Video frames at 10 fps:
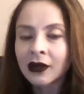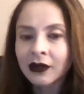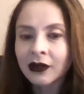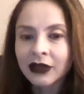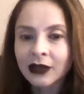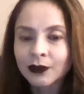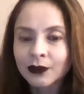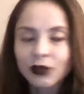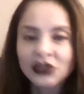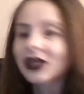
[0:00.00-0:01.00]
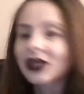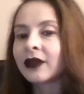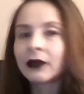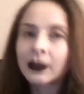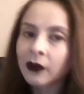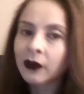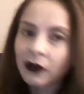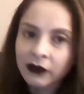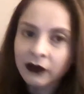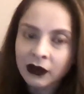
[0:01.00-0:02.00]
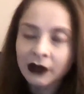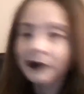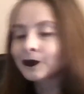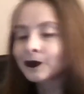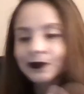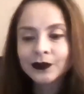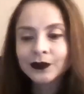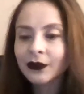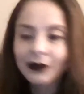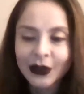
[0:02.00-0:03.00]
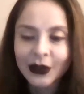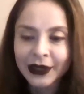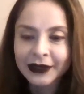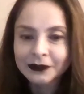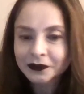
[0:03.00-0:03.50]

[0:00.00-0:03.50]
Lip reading: if he was just having people over. No idea.